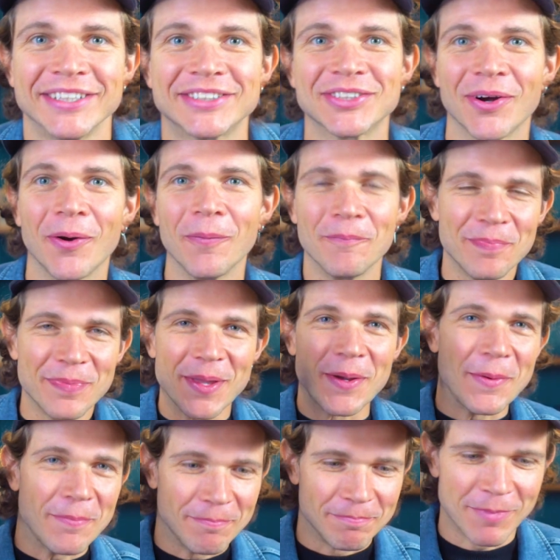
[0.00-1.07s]

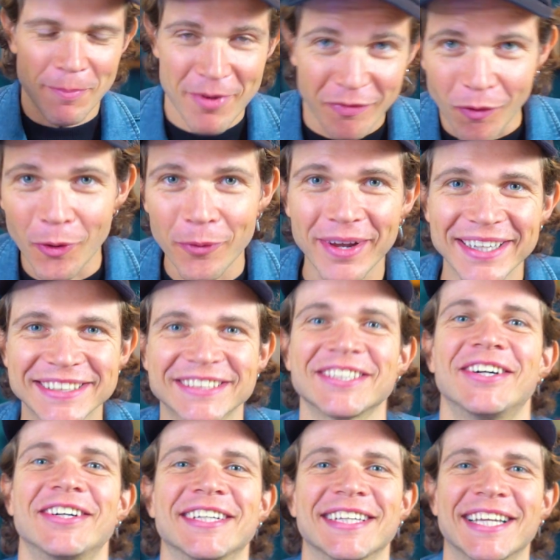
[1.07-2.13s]
But before we get
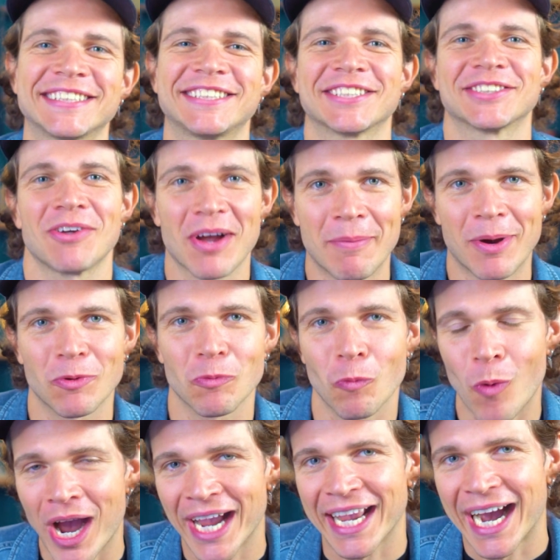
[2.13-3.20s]
started, let's just talk about
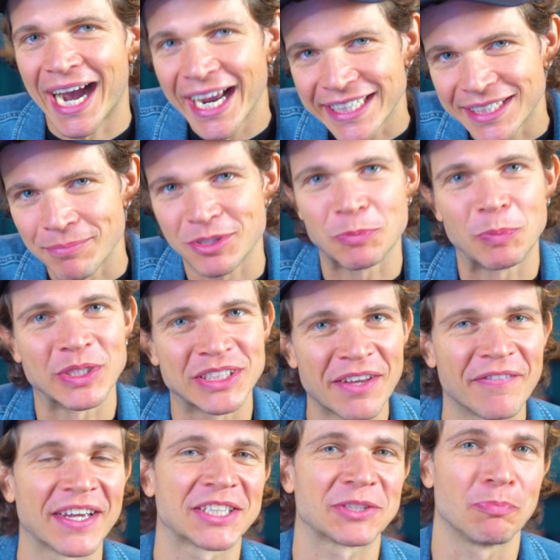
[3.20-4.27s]
why item
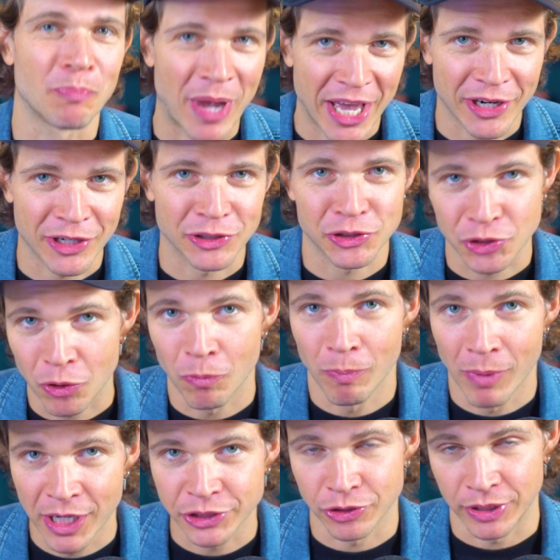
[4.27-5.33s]
specifics matter so
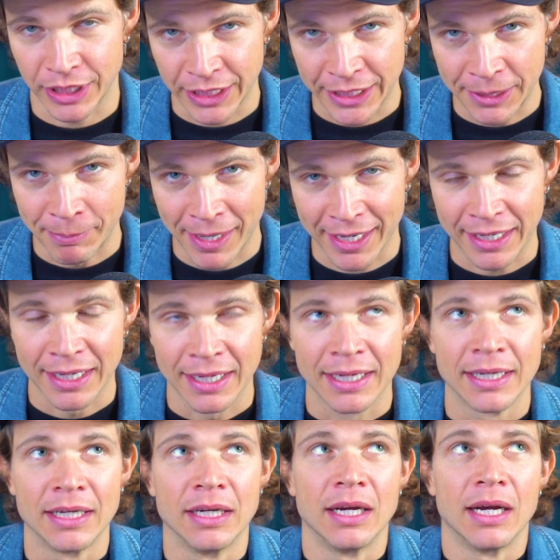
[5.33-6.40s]
much on eBay.
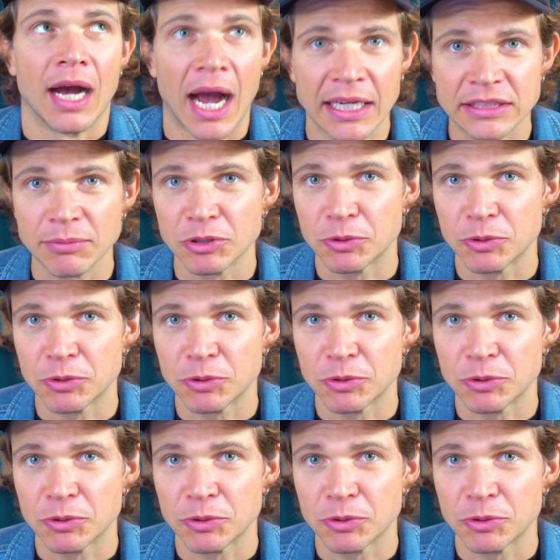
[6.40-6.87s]
Item